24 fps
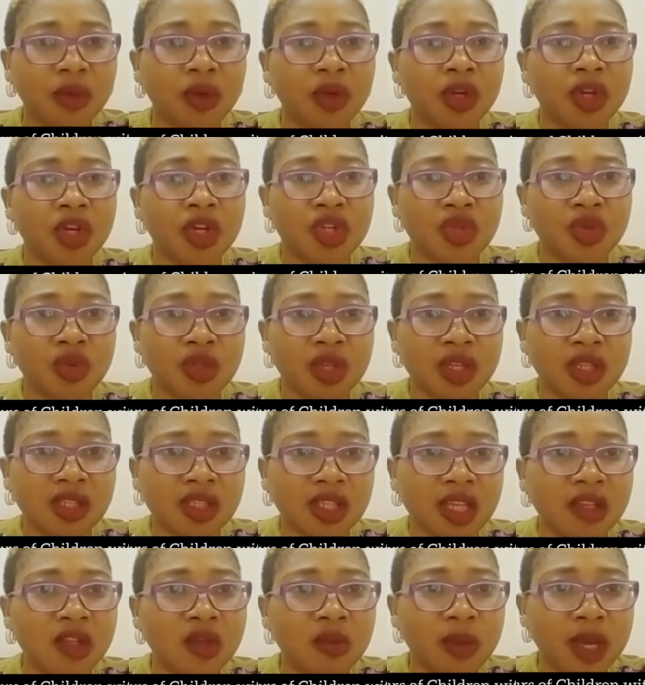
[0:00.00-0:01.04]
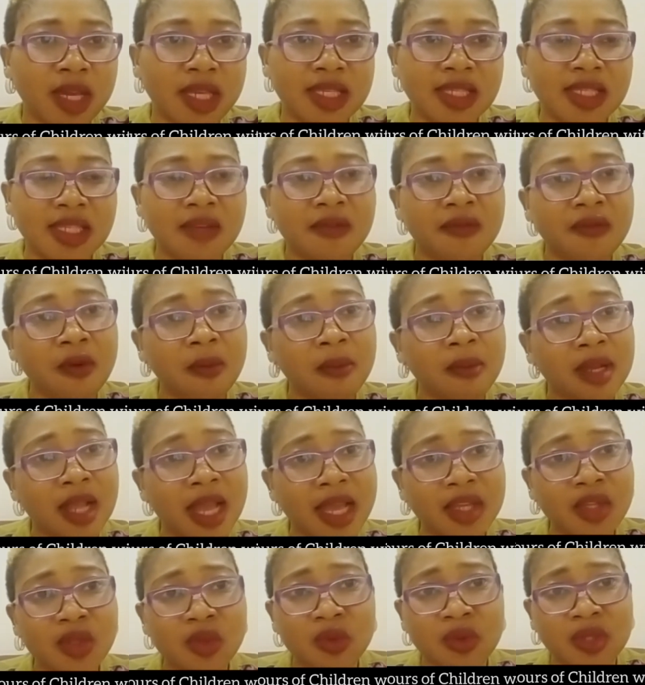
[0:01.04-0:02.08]
So the schedule might say from 9
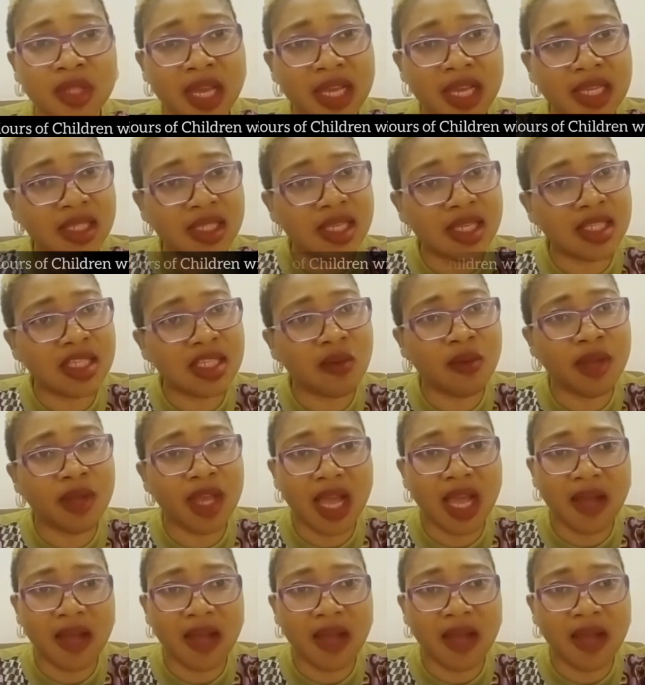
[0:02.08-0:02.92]
to 9:30 we have